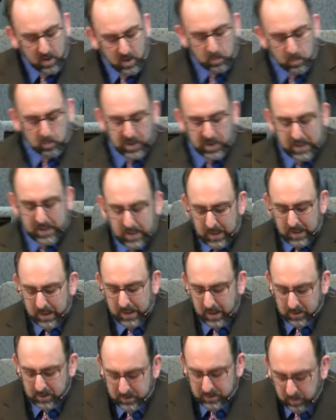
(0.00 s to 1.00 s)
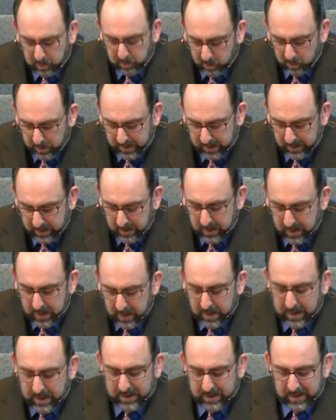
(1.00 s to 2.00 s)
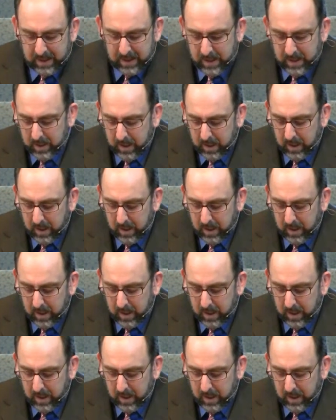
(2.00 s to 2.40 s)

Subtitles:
But here's the point. Again,